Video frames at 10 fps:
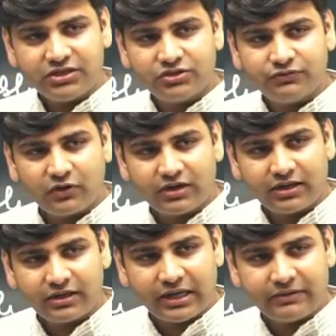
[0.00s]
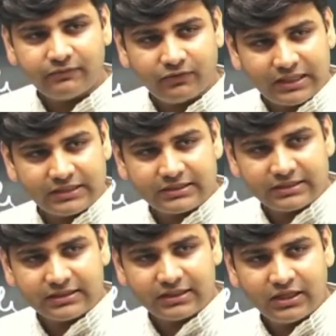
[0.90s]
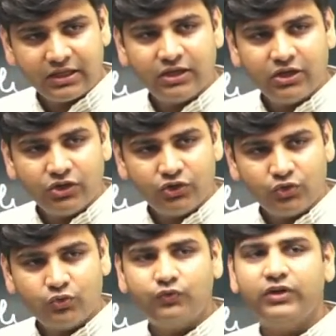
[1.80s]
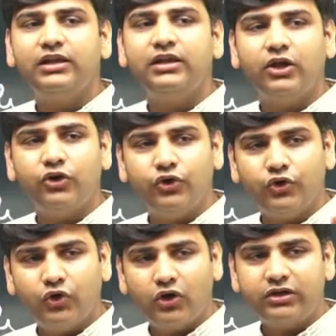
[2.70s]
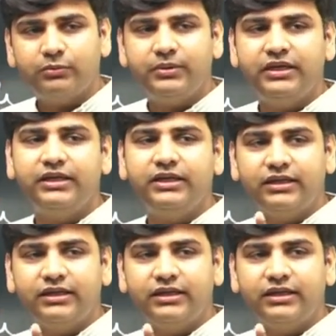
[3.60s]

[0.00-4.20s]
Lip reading: for a crime once, you will not be